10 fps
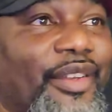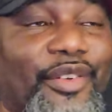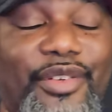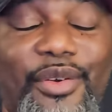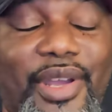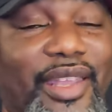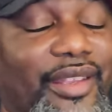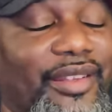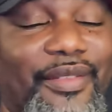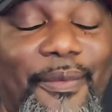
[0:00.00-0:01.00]
So
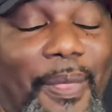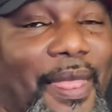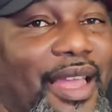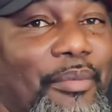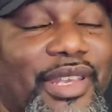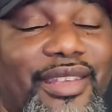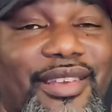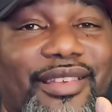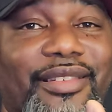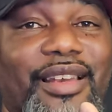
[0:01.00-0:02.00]
hey, I mean,
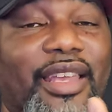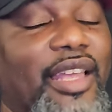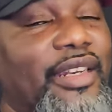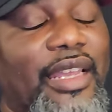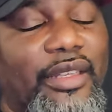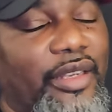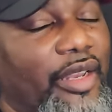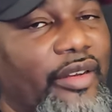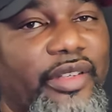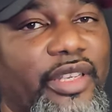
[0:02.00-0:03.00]
it's like, and I can
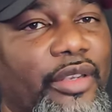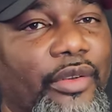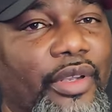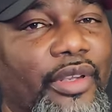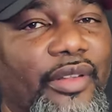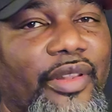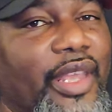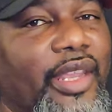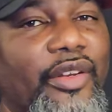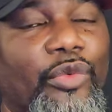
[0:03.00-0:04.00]
guarantee you,
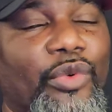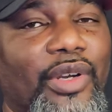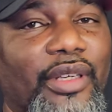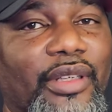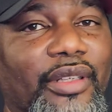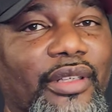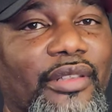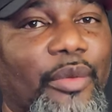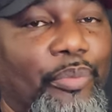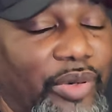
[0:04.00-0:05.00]
they ain't the one.
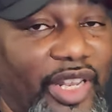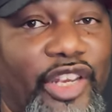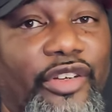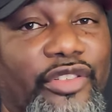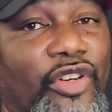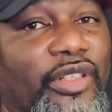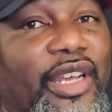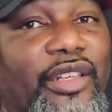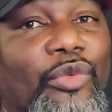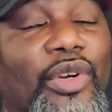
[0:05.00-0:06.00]
The players are
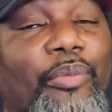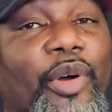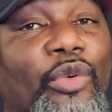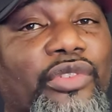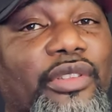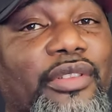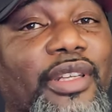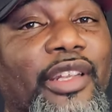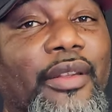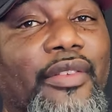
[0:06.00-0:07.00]
not the one posting
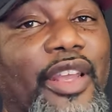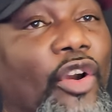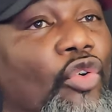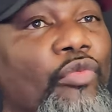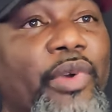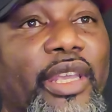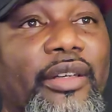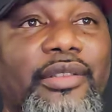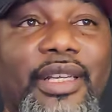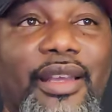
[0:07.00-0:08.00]
their own
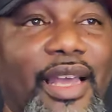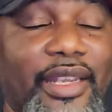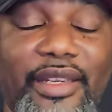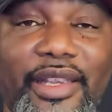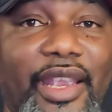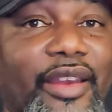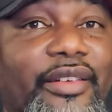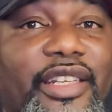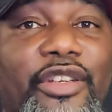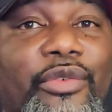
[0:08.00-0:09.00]
bail. I can
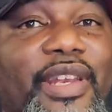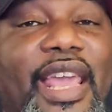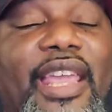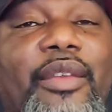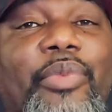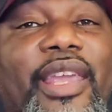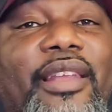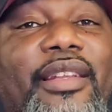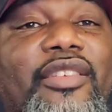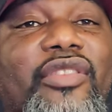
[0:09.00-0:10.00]
guarantee you they ain't
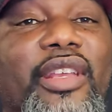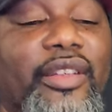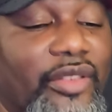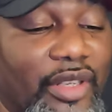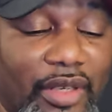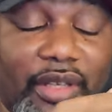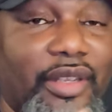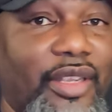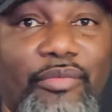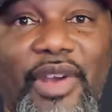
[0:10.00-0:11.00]
paying these tickets.
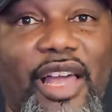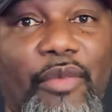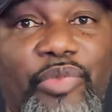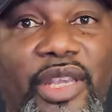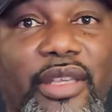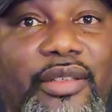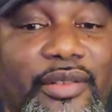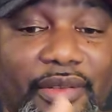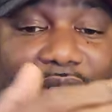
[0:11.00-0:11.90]
In my opinion,